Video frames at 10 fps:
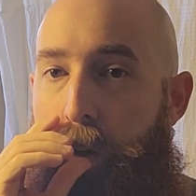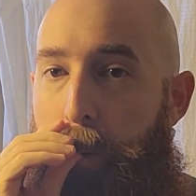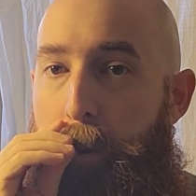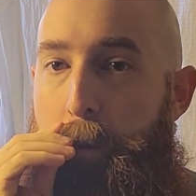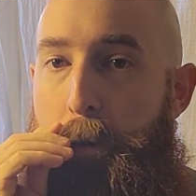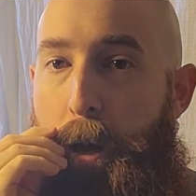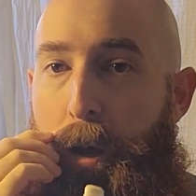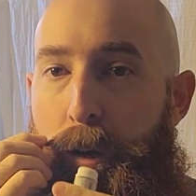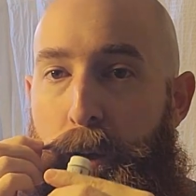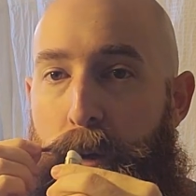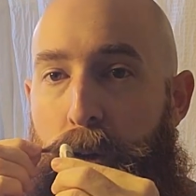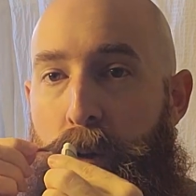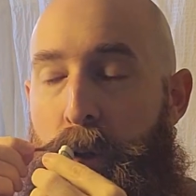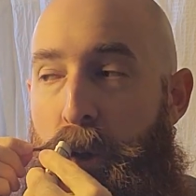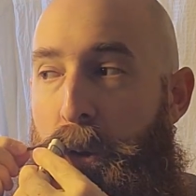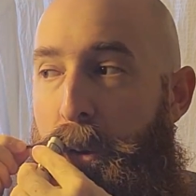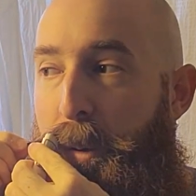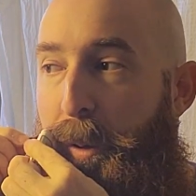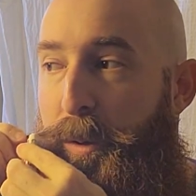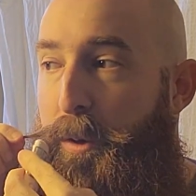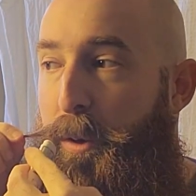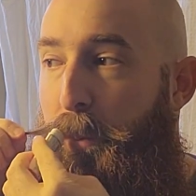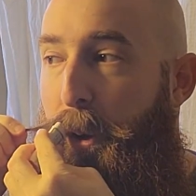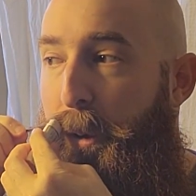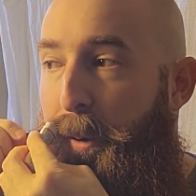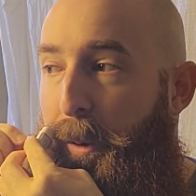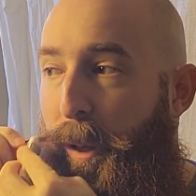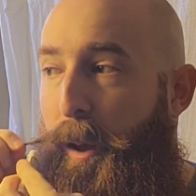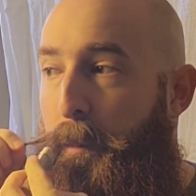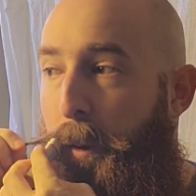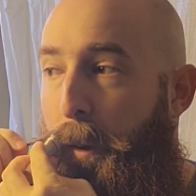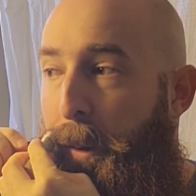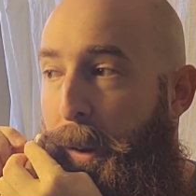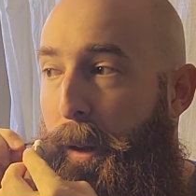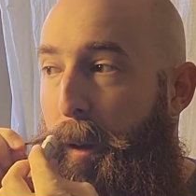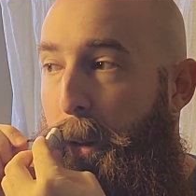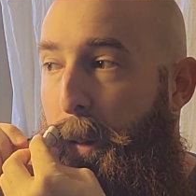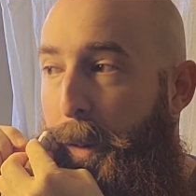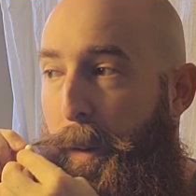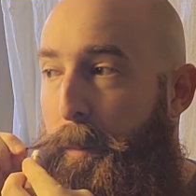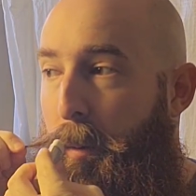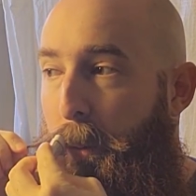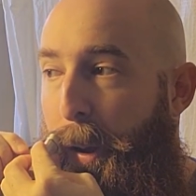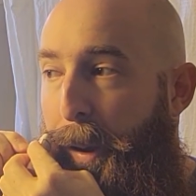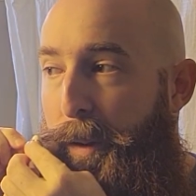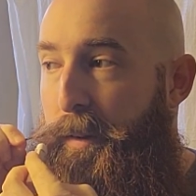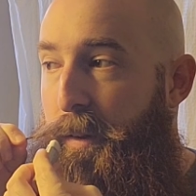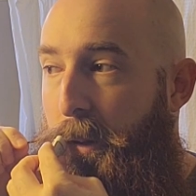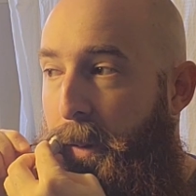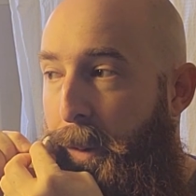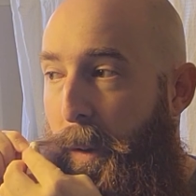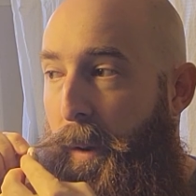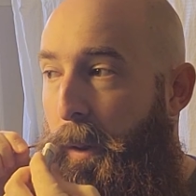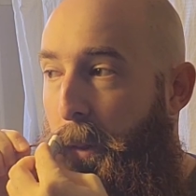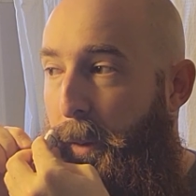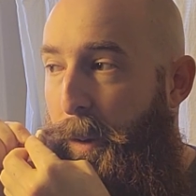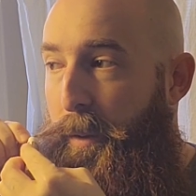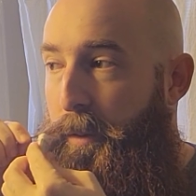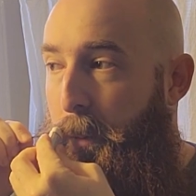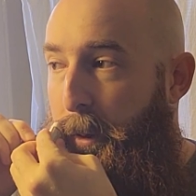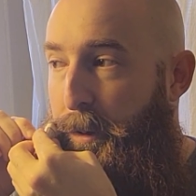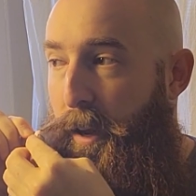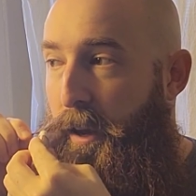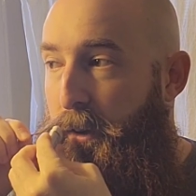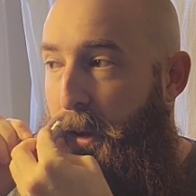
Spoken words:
same on this side, just to make sure that I'm getting a little bit of wax throughout this mustache.